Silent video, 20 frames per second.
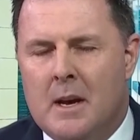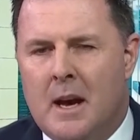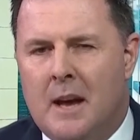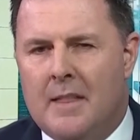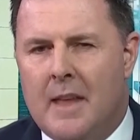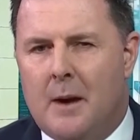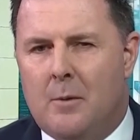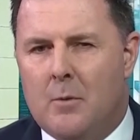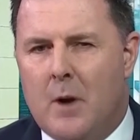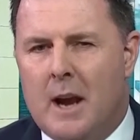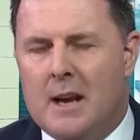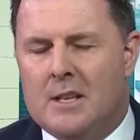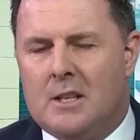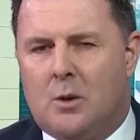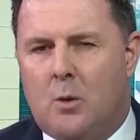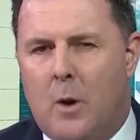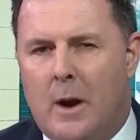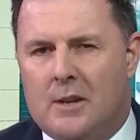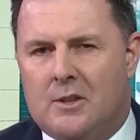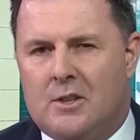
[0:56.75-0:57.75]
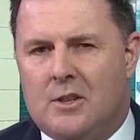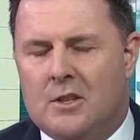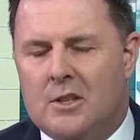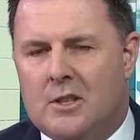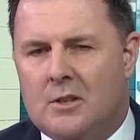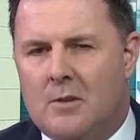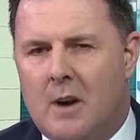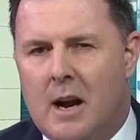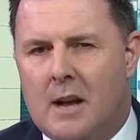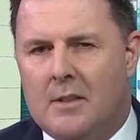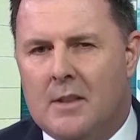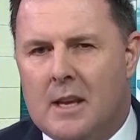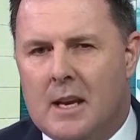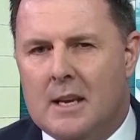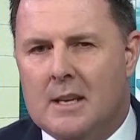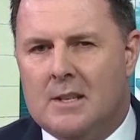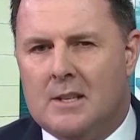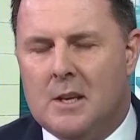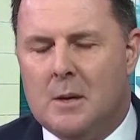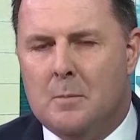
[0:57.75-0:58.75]
and that raised questions around
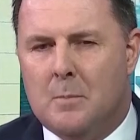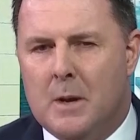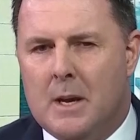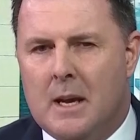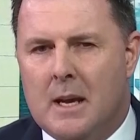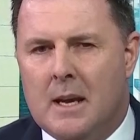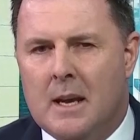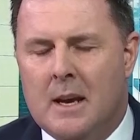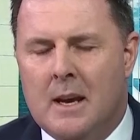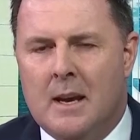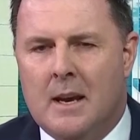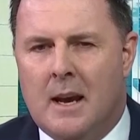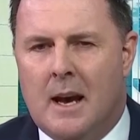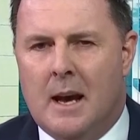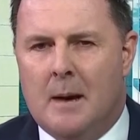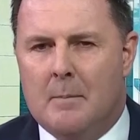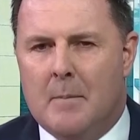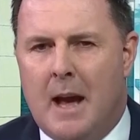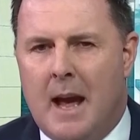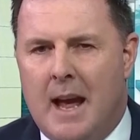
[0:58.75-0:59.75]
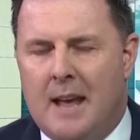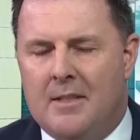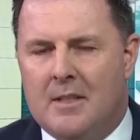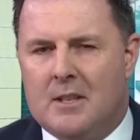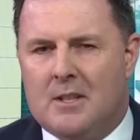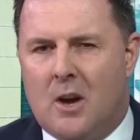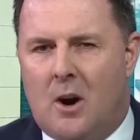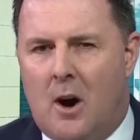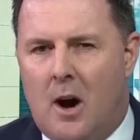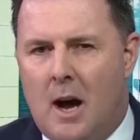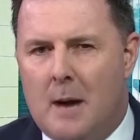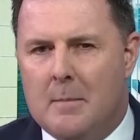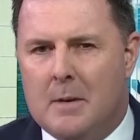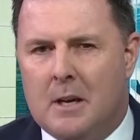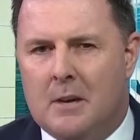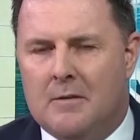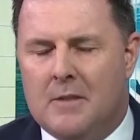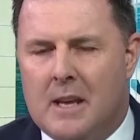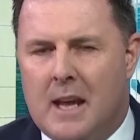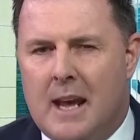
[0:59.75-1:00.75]
the ECB and the
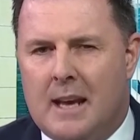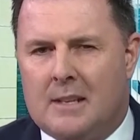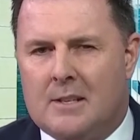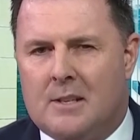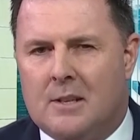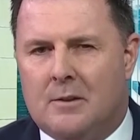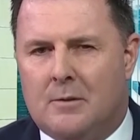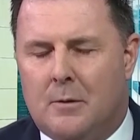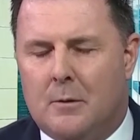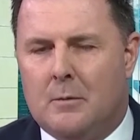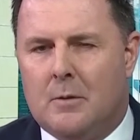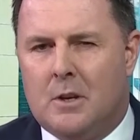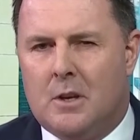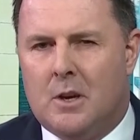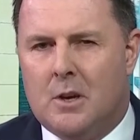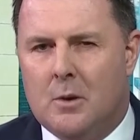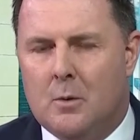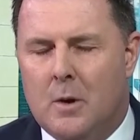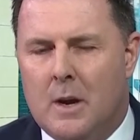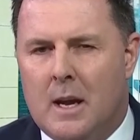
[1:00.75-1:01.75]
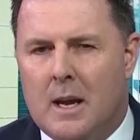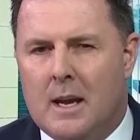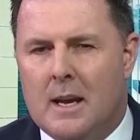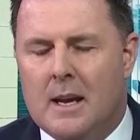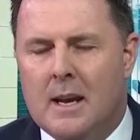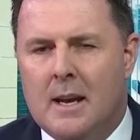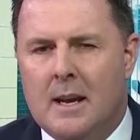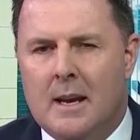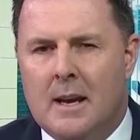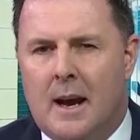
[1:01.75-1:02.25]
timing of the exit from QE.